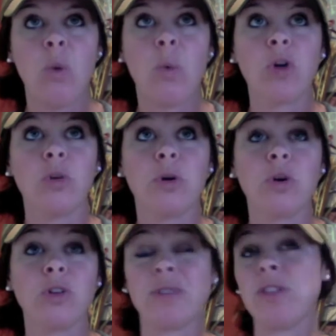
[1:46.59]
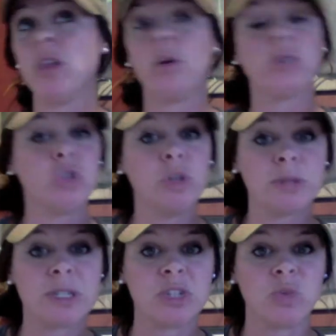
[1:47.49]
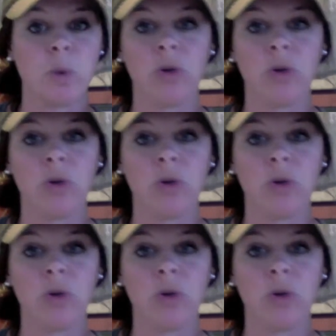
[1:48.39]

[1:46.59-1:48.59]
what group of girls have the lowest shooting percentage,